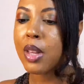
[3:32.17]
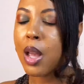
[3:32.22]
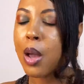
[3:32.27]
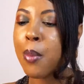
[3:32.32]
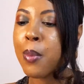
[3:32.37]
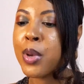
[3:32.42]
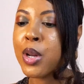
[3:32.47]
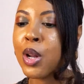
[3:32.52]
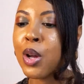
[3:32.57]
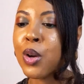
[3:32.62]

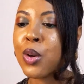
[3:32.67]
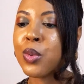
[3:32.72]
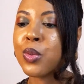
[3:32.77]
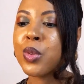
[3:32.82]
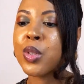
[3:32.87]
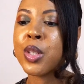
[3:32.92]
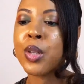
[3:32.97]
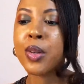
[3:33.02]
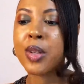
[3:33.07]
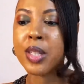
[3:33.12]
But no,
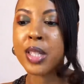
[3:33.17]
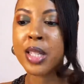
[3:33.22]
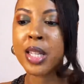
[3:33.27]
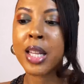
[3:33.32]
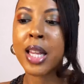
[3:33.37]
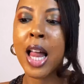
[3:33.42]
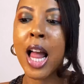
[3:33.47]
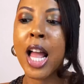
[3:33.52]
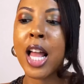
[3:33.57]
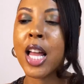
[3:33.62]
seriously,
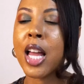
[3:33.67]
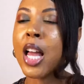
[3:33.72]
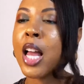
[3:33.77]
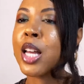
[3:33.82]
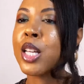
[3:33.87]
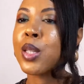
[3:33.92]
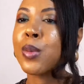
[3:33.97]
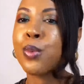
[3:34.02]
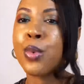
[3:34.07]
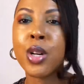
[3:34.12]
like
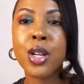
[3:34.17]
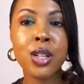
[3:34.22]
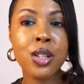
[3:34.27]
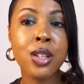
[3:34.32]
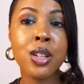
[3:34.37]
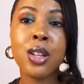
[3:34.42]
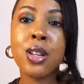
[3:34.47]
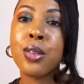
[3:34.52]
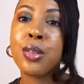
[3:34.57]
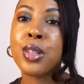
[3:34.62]
expressing
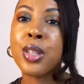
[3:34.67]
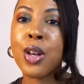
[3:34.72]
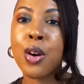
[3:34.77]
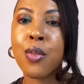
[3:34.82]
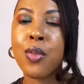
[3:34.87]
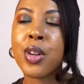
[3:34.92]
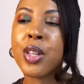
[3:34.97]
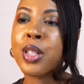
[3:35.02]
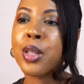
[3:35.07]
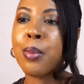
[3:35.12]
yourself
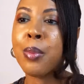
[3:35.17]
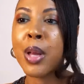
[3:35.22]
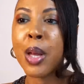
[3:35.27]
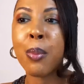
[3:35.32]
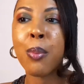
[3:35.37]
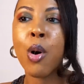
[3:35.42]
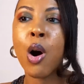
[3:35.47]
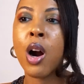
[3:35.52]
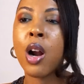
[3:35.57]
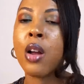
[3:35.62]
is a big
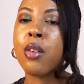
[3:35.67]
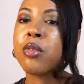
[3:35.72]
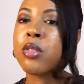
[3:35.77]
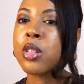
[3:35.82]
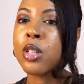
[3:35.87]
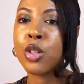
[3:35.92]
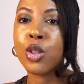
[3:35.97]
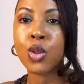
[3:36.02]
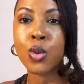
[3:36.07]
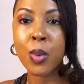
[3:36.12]
part of
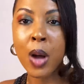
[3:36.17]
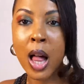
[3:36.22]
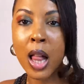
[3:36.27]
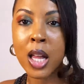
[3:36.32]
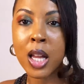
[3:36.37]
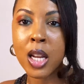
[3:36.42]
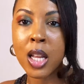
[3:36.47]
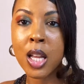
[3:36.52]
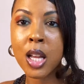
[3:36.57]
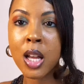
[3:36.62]

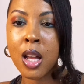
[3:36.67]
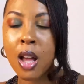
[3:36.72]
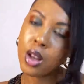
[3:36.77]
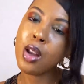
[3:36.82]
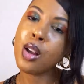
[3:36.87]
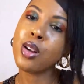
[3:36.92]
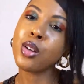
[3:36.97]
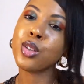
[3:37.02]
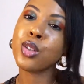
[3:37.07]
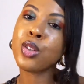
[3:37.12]
sensuality.
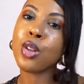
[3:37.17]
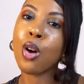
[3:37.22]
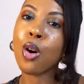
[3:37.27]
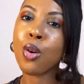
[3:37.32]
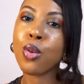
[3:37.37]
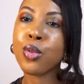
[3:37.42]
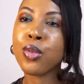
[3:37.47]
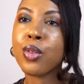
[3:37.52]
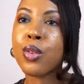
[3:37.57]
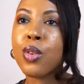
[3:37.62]

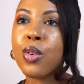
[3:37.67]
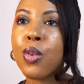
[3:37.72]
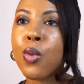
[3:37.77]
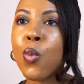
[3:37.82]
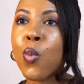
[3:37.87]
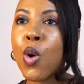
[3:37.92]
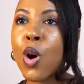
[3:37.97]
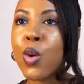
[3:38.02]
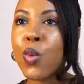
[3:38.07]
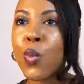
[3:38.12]
So
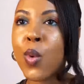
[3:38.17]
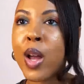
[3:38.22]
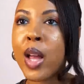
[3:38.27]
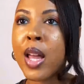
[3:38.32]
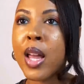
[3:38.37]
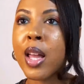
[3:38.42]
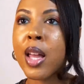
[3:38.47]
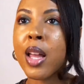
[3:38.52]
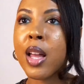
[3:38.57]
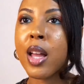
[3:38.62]
one
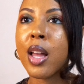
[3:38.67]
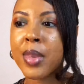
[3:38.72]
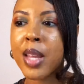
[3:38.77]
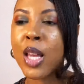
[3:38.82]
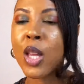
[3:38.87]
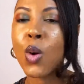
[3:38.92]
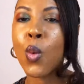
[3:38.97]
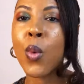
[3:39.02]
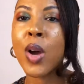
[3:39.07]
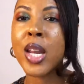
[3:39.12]
way, and
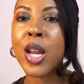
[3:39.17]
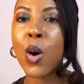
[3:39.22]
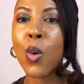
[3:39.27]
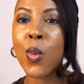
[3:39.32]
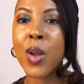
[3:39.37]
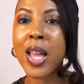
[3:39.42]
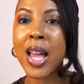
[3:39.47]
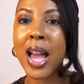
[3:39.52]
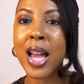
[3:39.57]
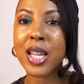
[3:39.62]
a way that
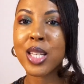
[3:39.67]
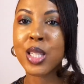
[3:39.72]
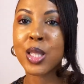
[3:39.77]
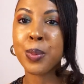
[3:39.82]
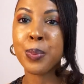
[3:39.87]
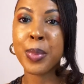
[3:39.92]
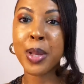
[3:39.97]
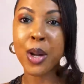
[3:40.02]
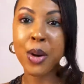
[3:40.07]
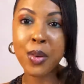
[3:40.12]
we
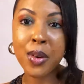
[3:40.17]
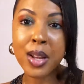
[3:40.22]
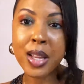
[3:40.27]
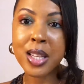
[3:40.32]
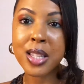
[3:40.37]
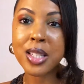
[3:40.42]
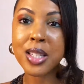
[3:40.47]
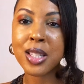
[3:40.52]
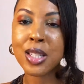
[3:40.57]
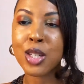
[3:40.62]

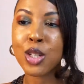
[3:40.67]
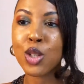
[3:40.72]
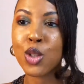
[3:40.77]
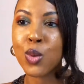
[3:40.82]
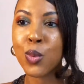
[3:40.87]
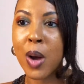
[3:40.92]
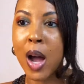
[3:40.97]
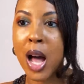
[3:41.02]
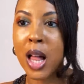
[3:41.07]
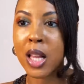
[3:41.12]
experience
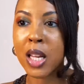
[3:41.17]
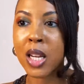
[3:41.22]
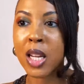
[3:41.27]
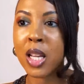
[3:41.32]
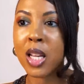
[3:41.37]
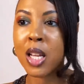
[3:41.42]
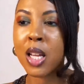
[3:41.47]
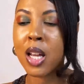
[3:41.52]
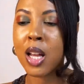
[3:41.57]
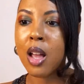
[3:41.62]

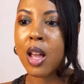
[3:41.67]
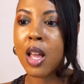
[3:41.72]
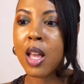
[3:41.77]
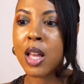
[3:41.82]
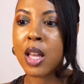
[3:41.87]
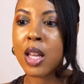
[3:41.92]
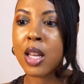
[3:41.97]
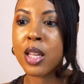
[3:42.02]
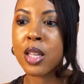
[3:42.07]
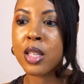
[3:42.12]
sensuality
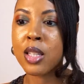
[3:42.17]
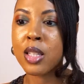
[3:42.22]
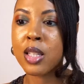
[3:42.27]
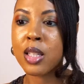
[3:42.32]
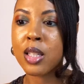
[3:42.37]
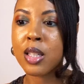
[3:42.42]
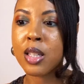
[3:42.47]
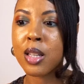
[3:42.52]
is